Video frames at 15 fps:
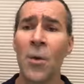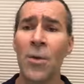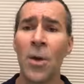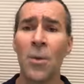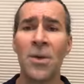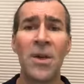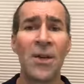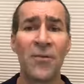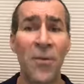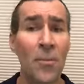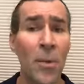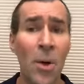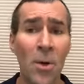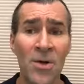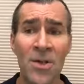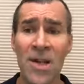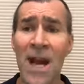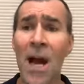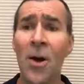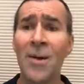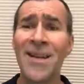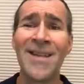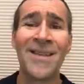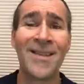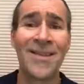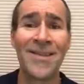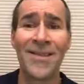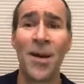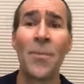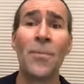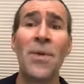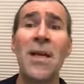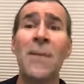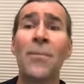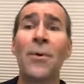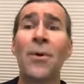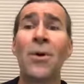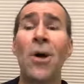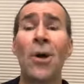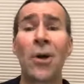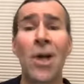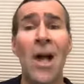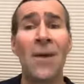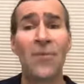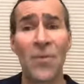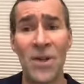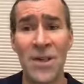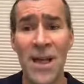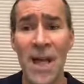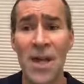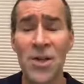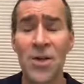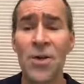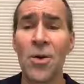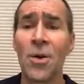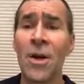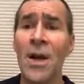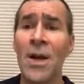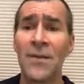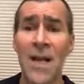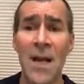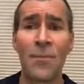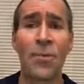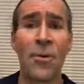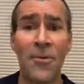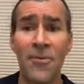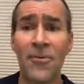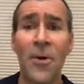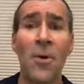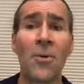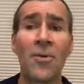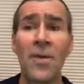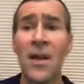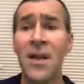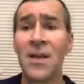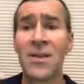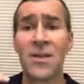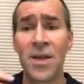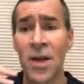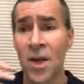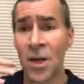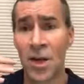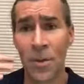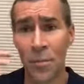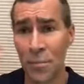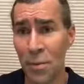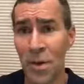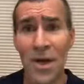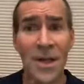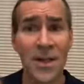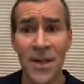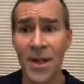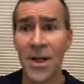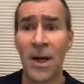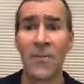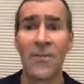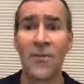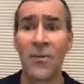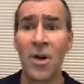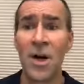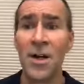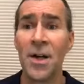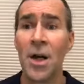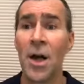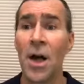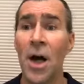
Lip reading: There are different personalities. Some people are confrontational. They prefer things blunt and upfront.